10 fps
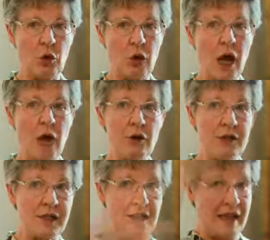all
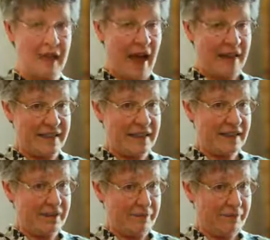housed in the
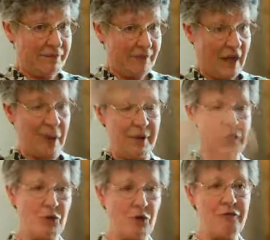attic, up in
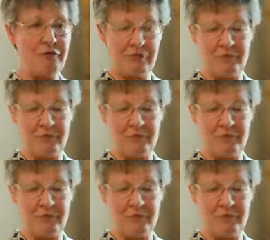the roof.